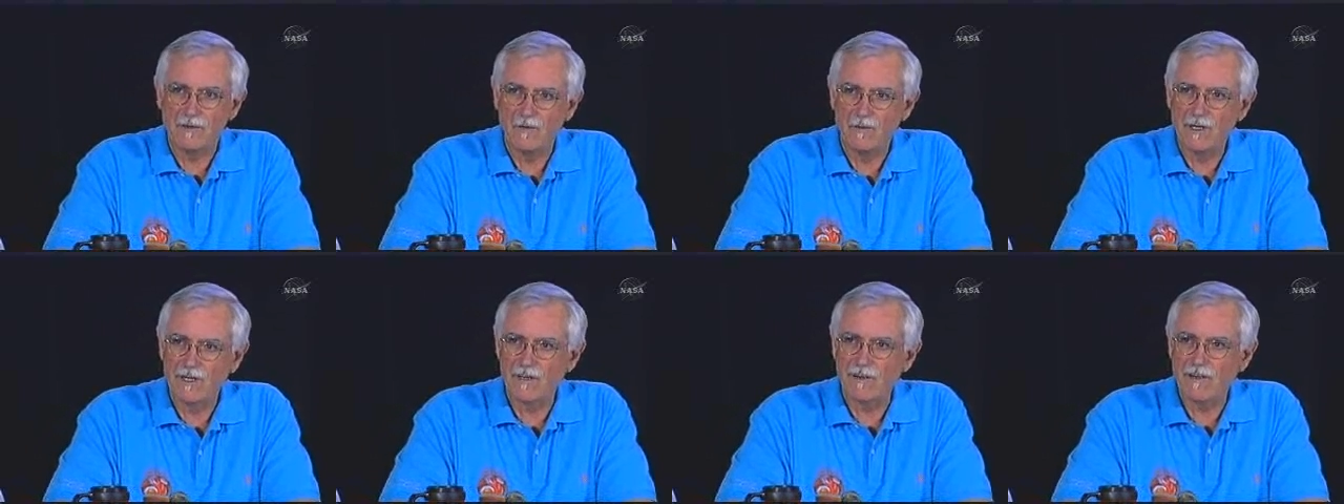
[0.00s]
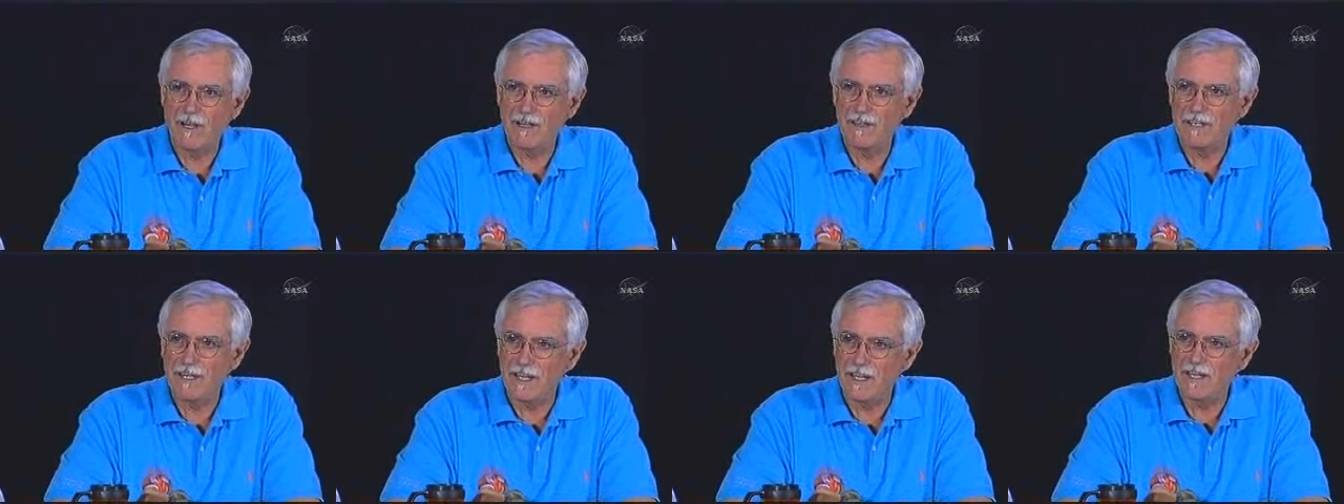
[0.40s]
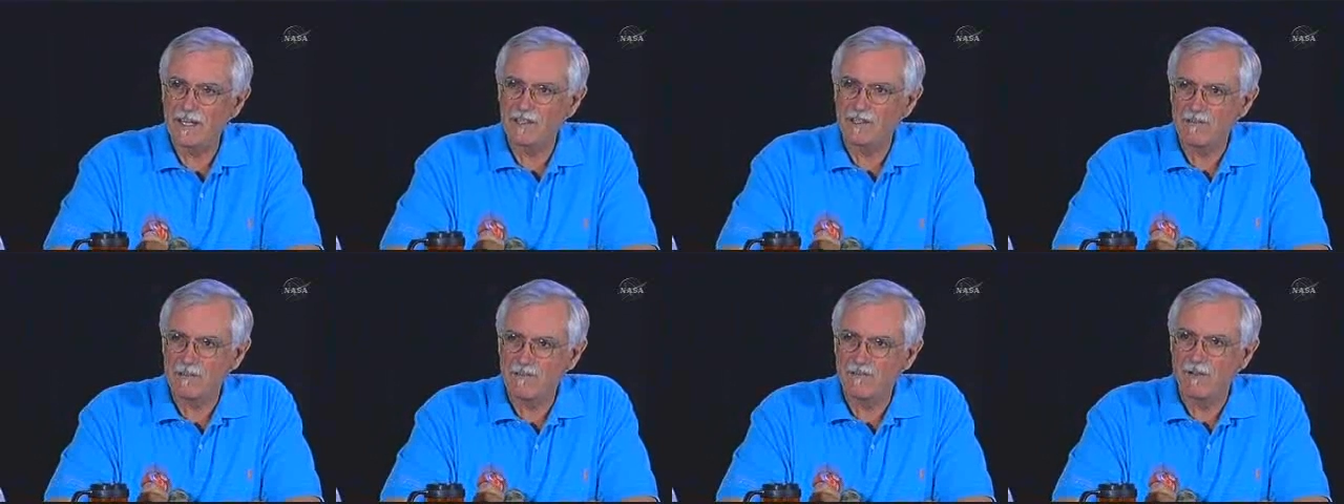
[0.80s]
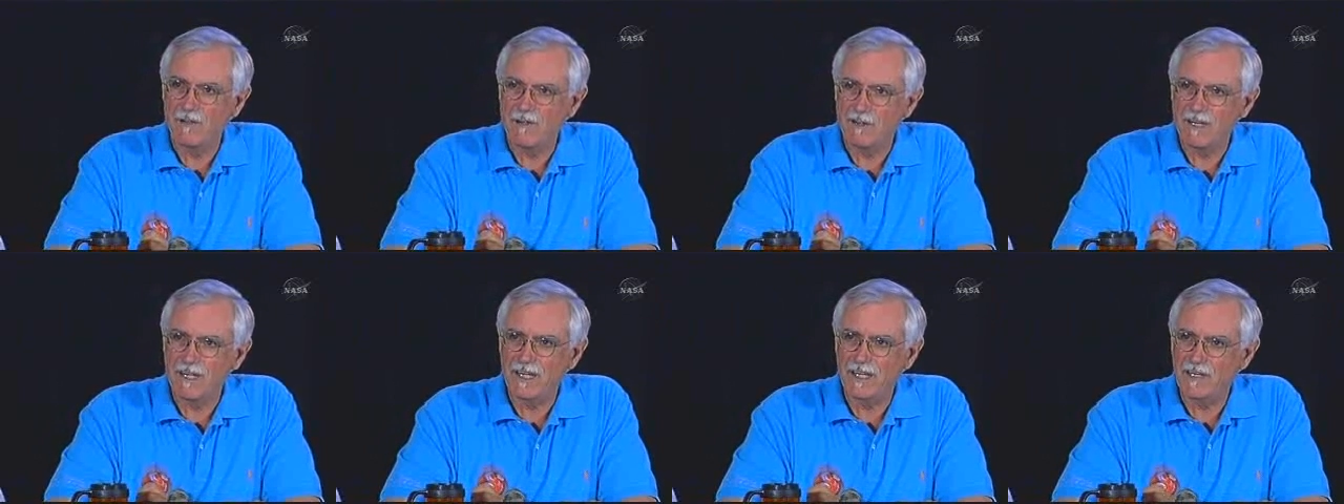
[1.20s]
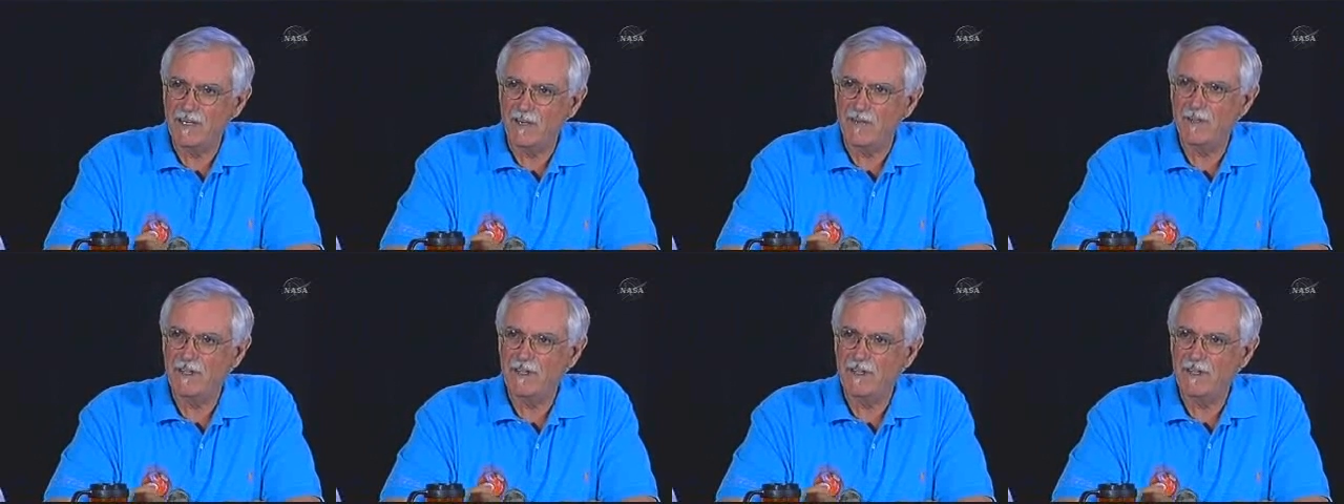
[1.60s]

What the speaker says: We're on the edge of a volcano.